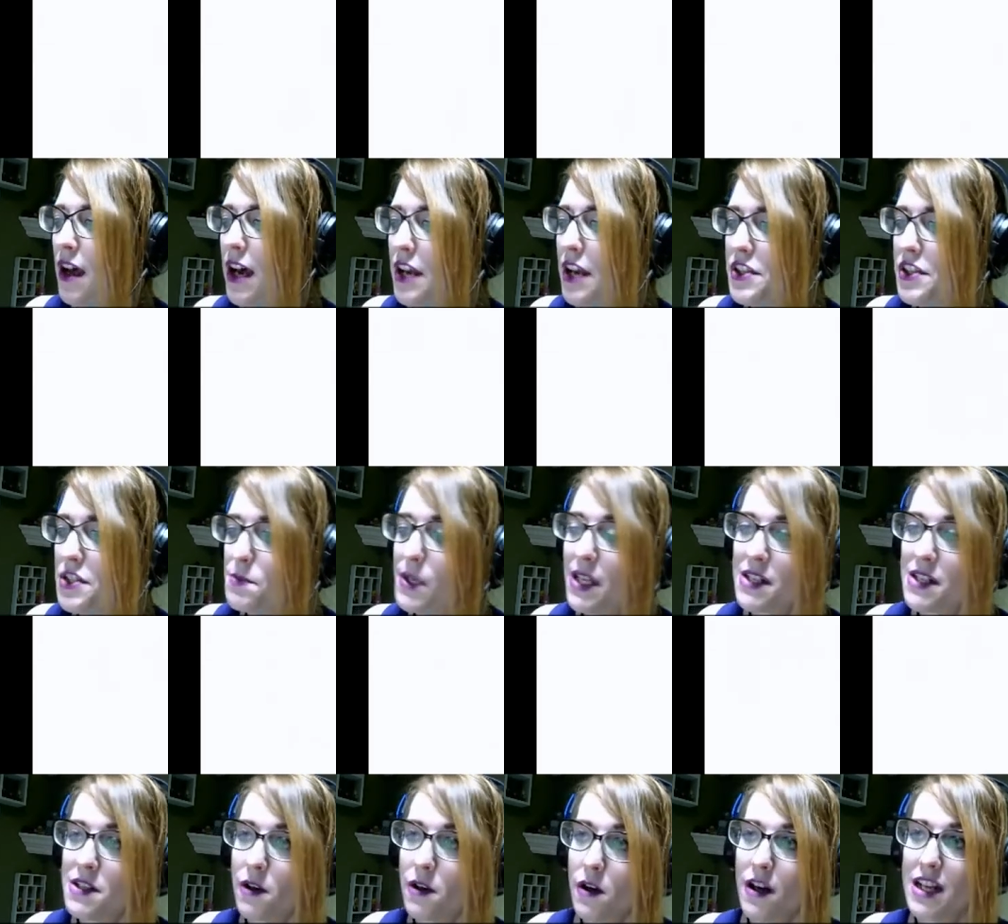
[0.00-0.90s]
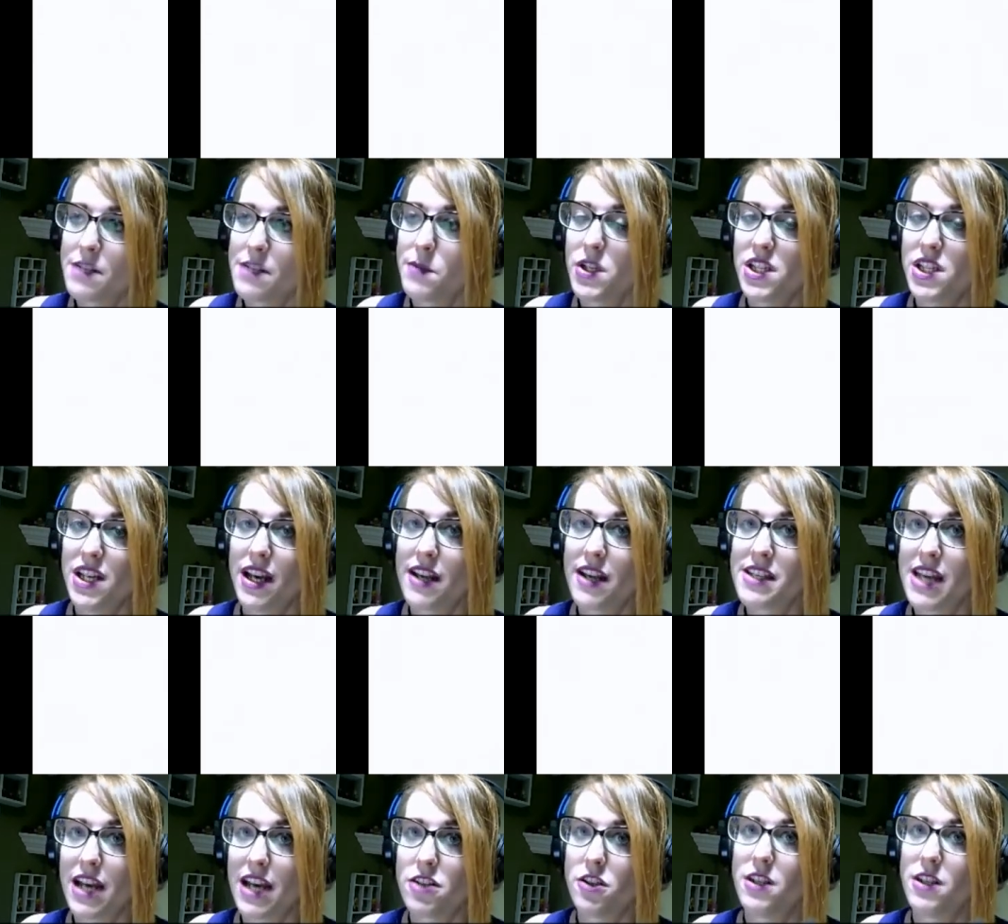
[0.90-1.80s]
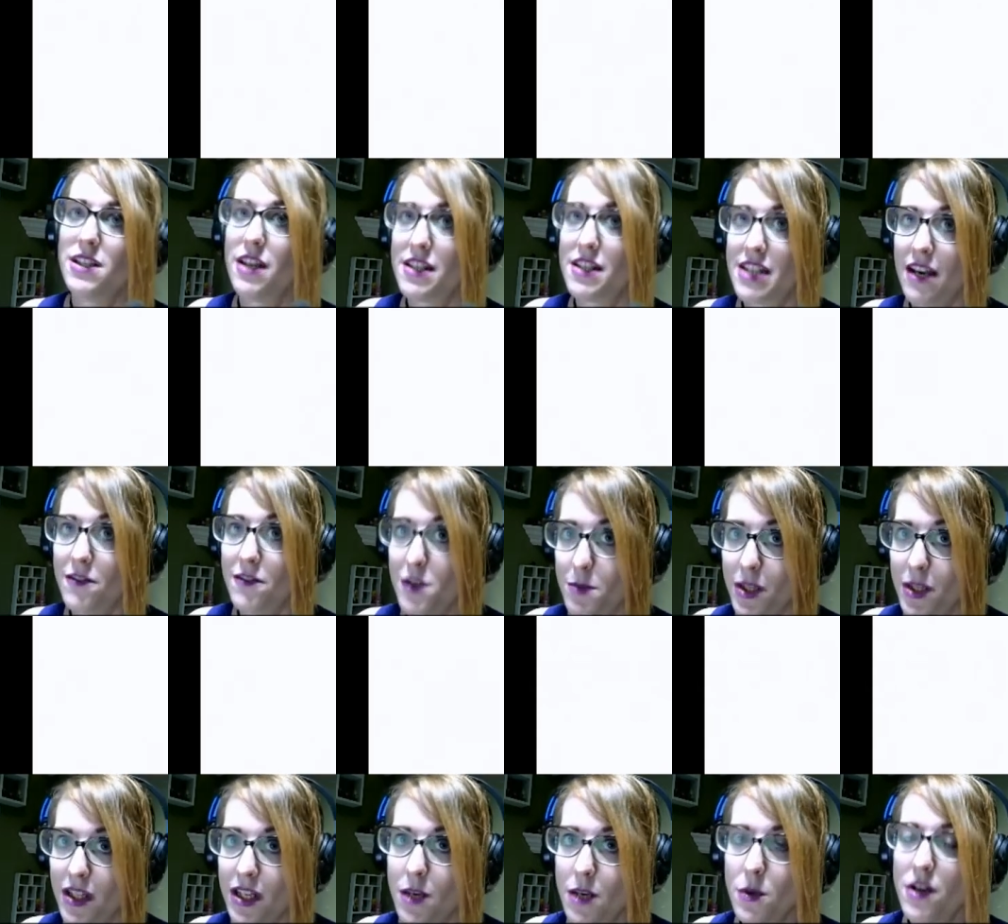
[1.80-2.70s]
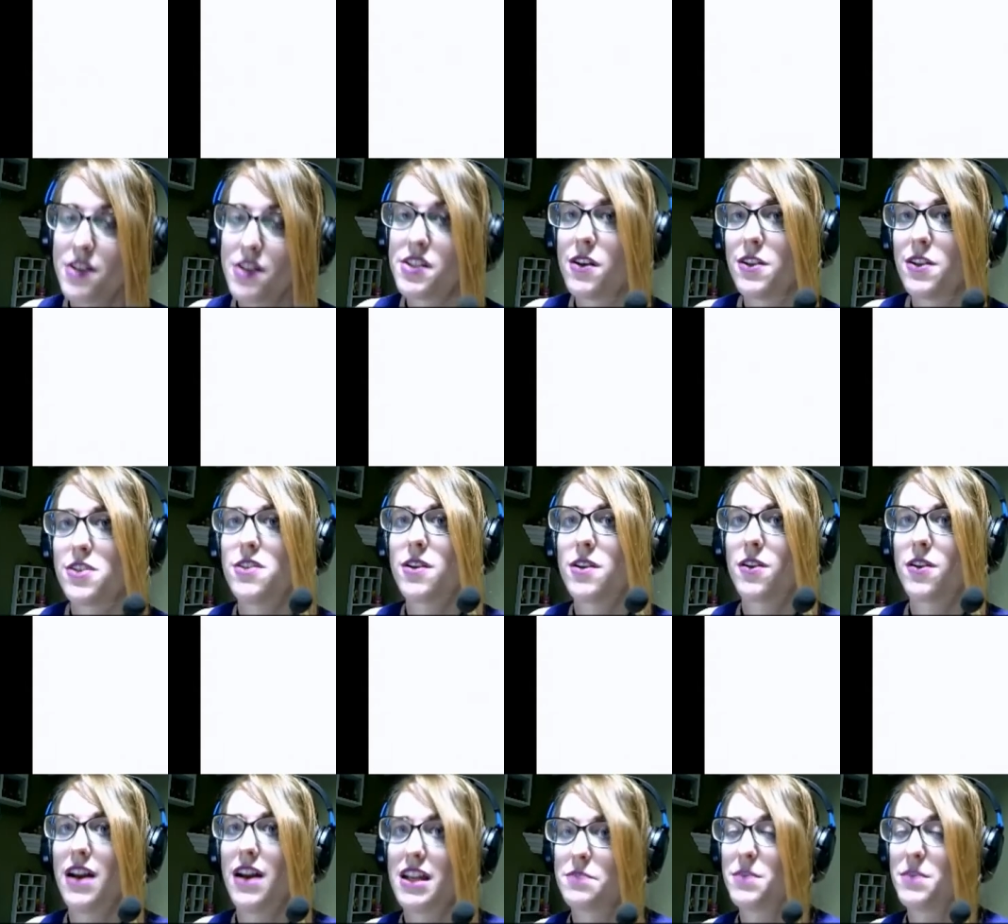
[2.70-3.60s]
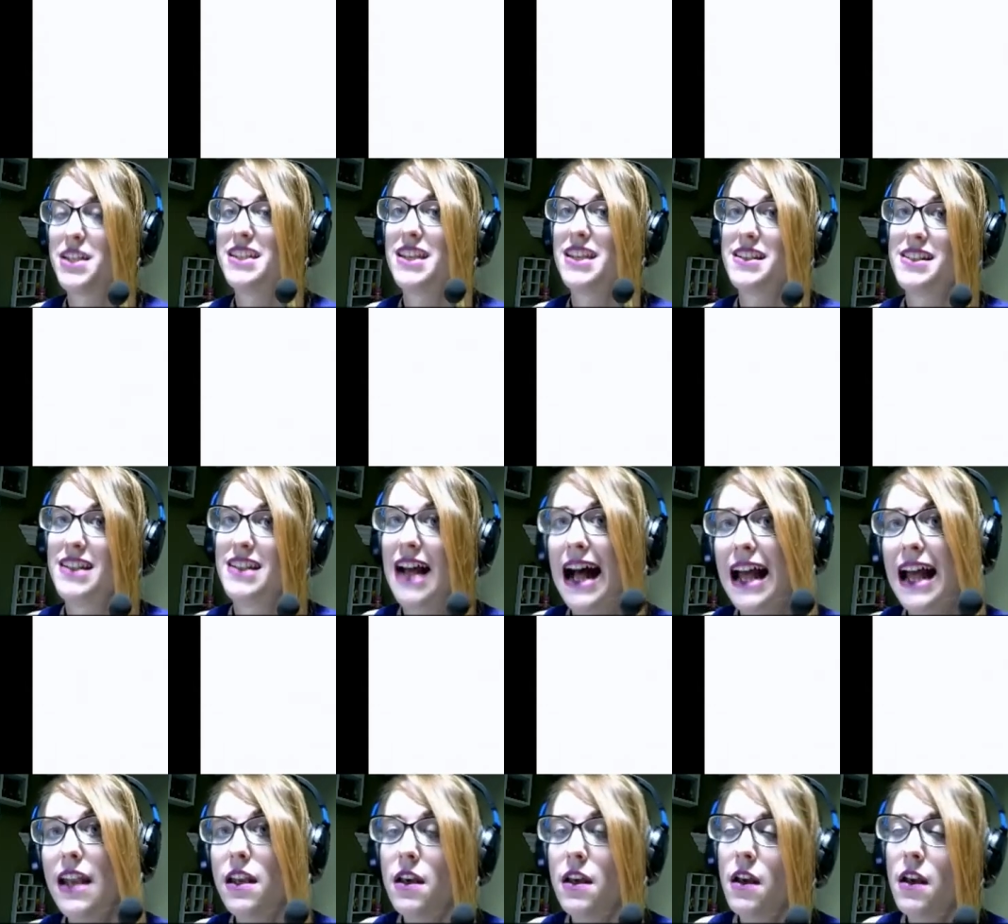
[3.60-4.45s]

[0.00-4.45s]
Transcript: just because Necrozma GX actually does have an ability, whereas Ultra Necrozma does not.